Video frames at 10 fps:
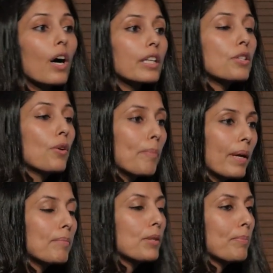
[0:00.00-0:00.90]
talk to a
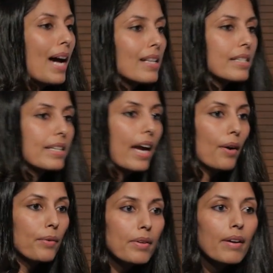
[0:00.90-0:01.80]
P I M to pass
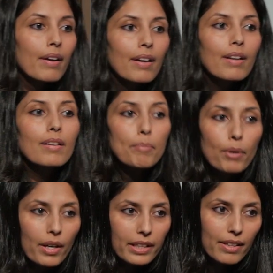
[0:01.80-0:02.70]
down
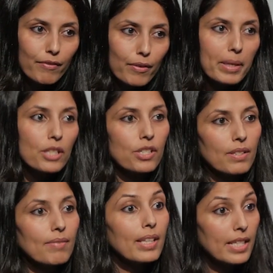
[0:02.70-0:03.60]
product
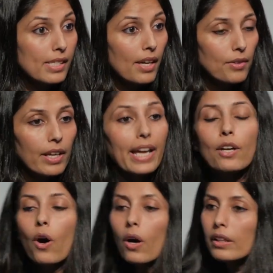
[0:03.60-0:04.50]
information, et cetera.
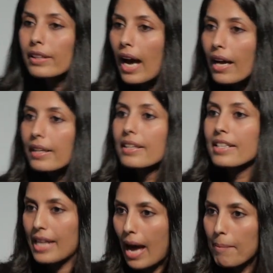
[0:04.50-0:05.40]
And all of that
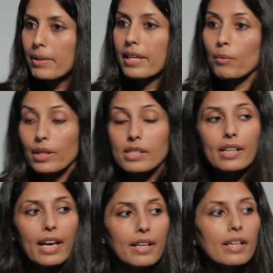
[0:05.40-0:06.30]
is happening, once
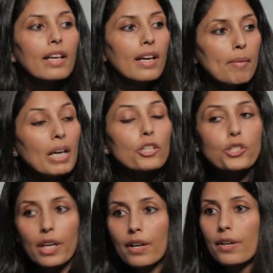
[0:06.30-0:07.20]
again, by
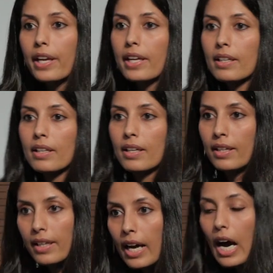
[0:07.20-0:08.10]
sharing
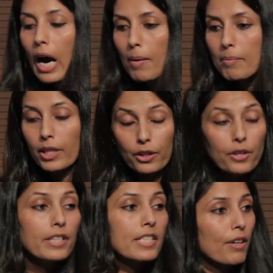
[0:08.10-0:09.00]
um, the
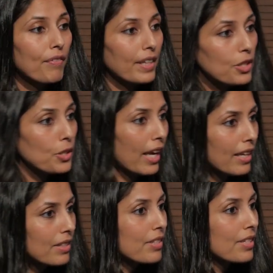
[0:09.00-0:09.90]
currency of
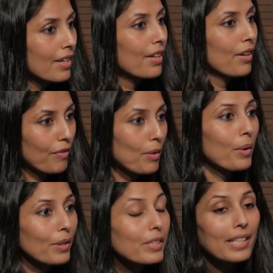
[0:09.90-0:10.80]
exchange of the
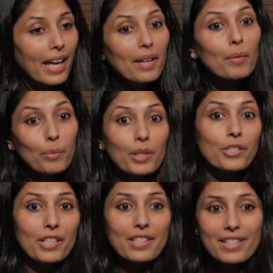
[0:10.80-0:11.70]
world today,
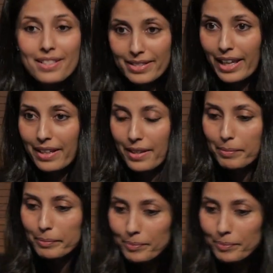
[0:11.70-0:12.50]
which is data.